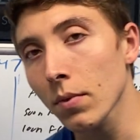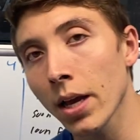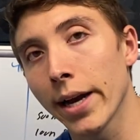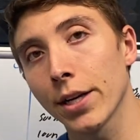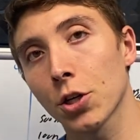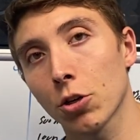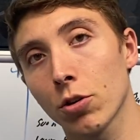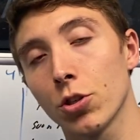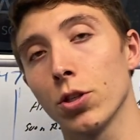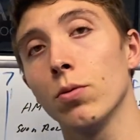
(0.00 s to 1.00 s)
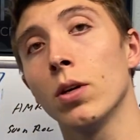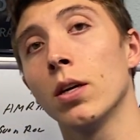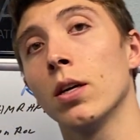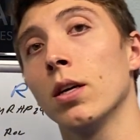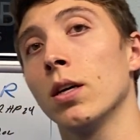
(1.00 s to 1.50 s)
I encourage you,
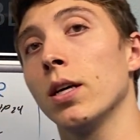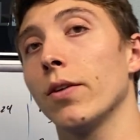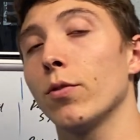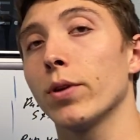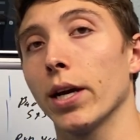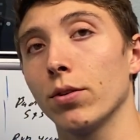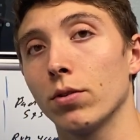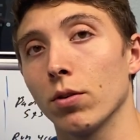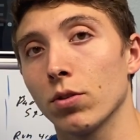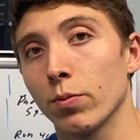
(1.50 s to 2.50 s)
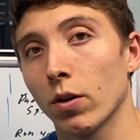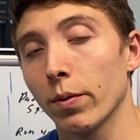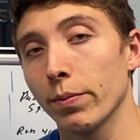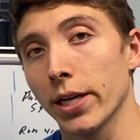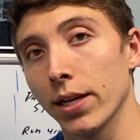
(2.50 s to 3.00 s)
if you can do toes to bar,
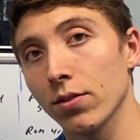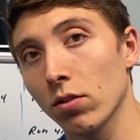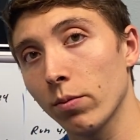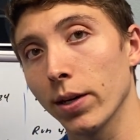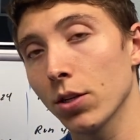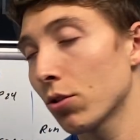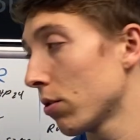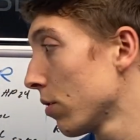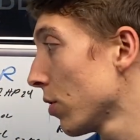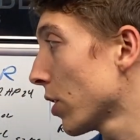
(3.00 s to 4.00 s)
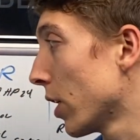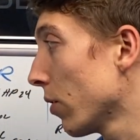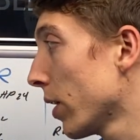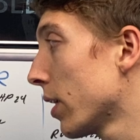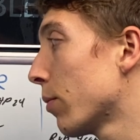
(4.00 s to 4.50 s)
but 10's a little much, scale
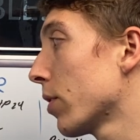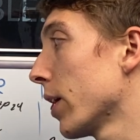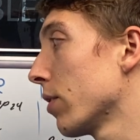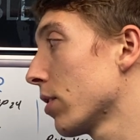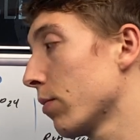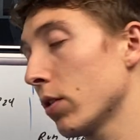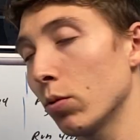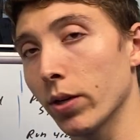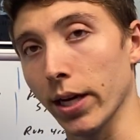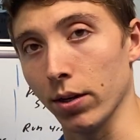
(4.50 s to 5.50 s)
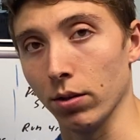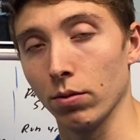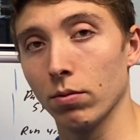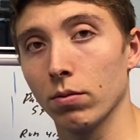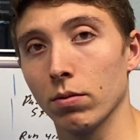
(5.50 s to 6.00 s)
that number down to something you can do,
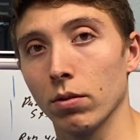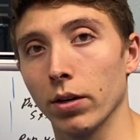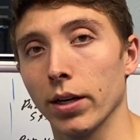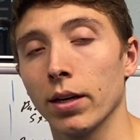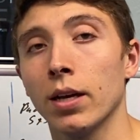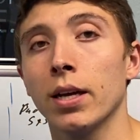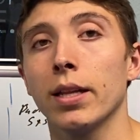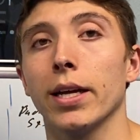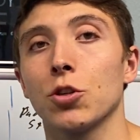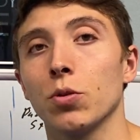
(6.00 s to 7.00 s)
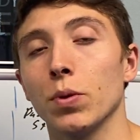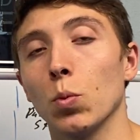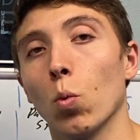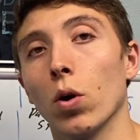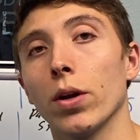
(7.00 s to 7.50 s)
all right? That should be
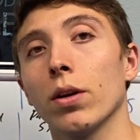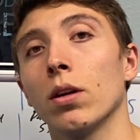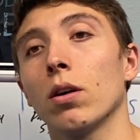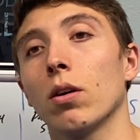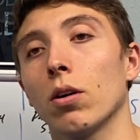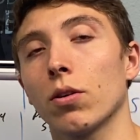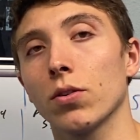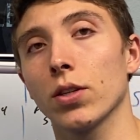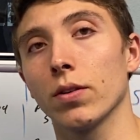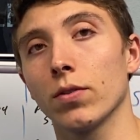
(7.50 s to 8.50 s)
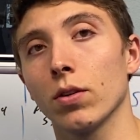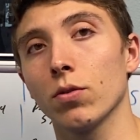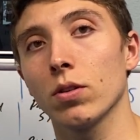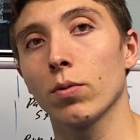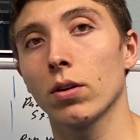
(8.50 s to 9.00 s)
1 hard set of toes
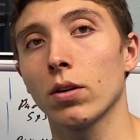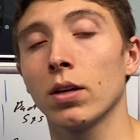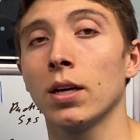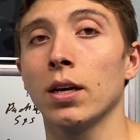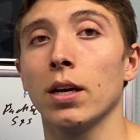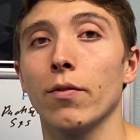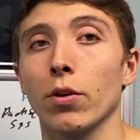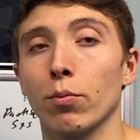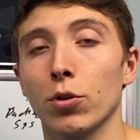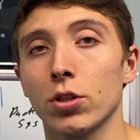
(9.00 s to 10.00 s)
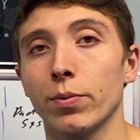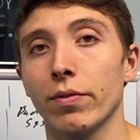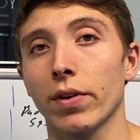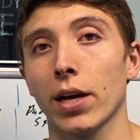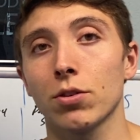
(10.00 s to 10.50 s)
to bar. If you can push it to be
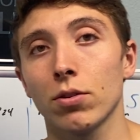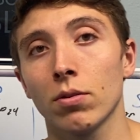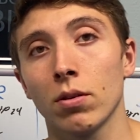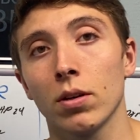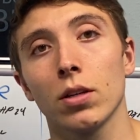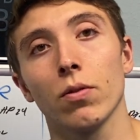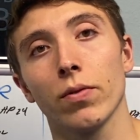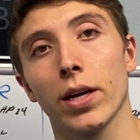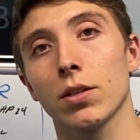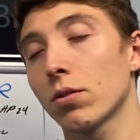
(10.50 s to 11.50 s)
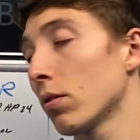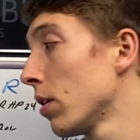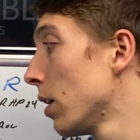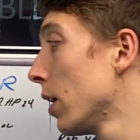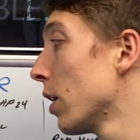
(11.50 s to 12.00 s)
faster, go faster.
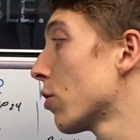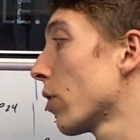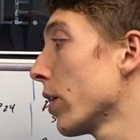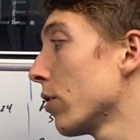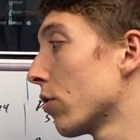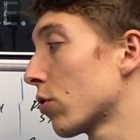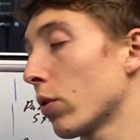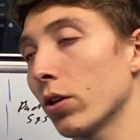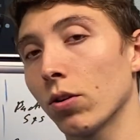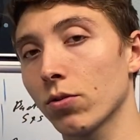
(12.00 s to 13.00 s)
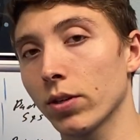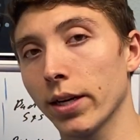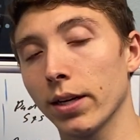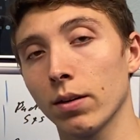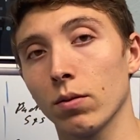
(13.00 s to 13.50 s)
Try and do your 20
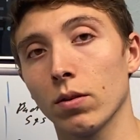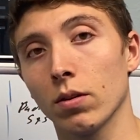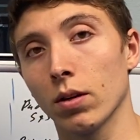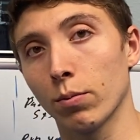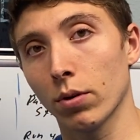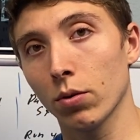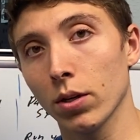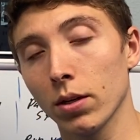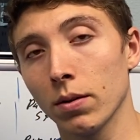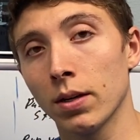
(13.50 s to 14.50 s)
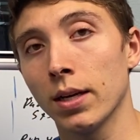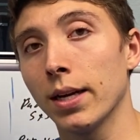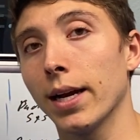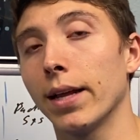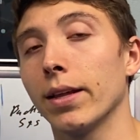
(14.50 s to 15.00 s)
alternating unbroken,
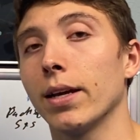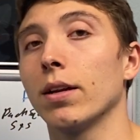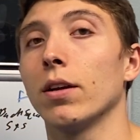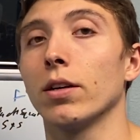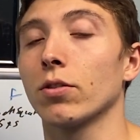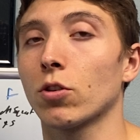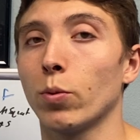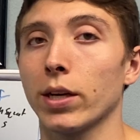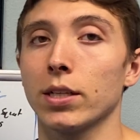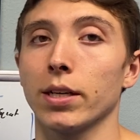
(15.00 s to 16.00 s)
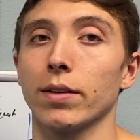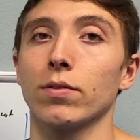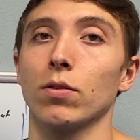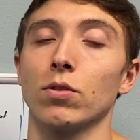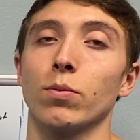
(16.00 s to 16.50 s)
and then another quick set of
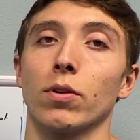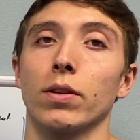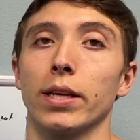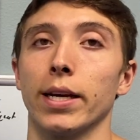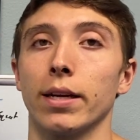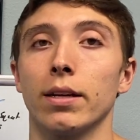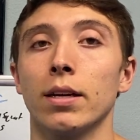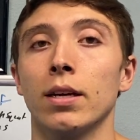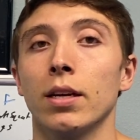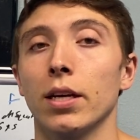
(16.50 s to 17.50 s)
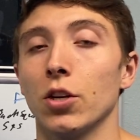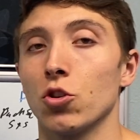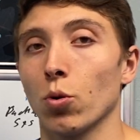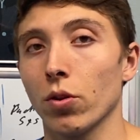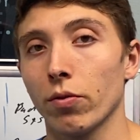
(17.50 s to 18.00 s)
toes to bar at the end.
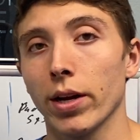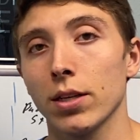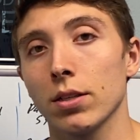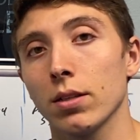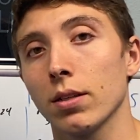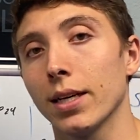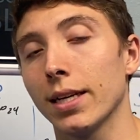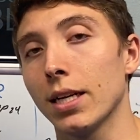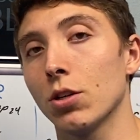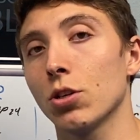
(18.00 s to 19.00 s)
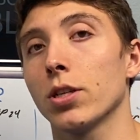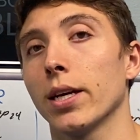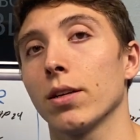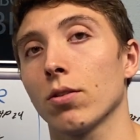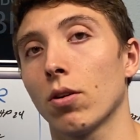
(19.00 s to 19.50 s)
Enjoy the rest, hit each set
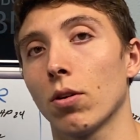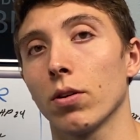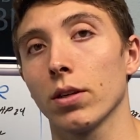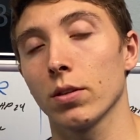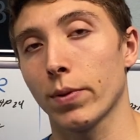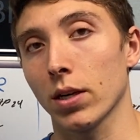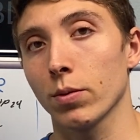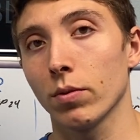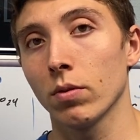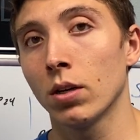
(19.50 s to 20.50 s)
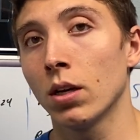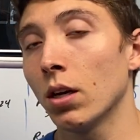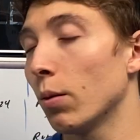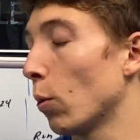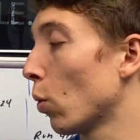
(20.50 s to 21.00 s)
as hard as possible.
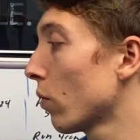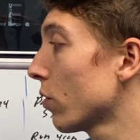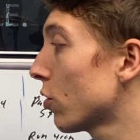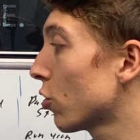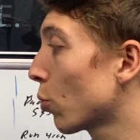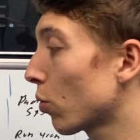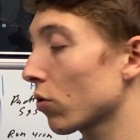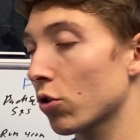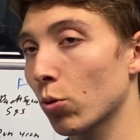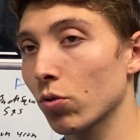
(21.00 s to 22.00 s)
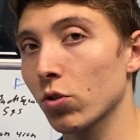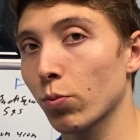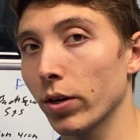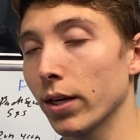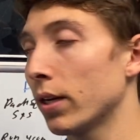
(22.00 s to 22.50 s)
More of a short
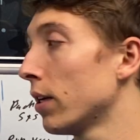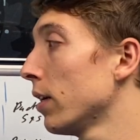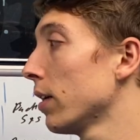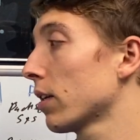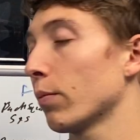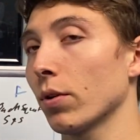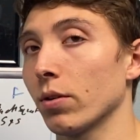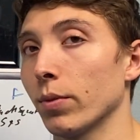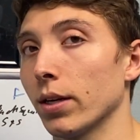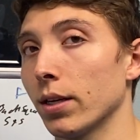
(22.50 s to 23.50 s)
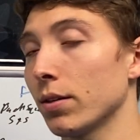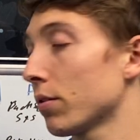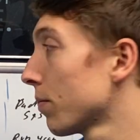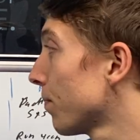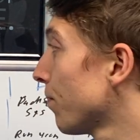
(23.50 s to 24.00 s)
sprint compared to Mondays.
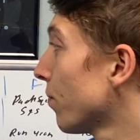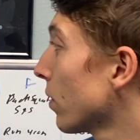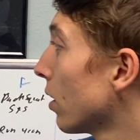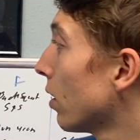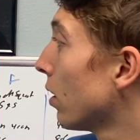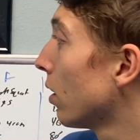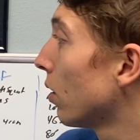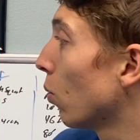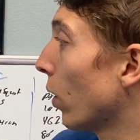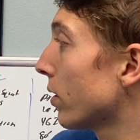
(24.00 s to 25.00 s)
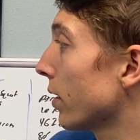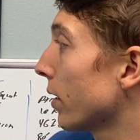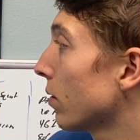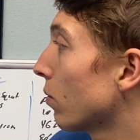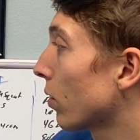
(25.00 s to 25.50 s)
Wednesday,
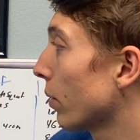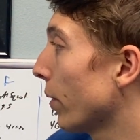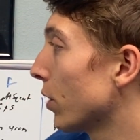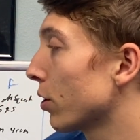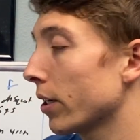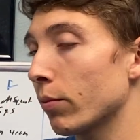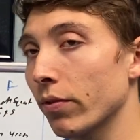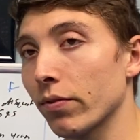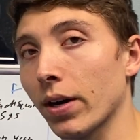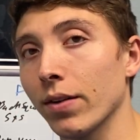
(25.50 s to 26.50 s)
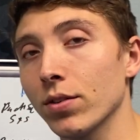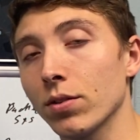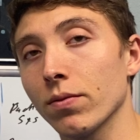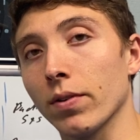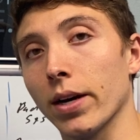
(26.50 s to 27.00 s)
we're gonna bench again. We have 5 sets
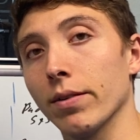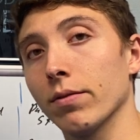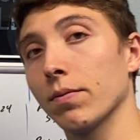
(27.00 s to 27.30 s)
of 5.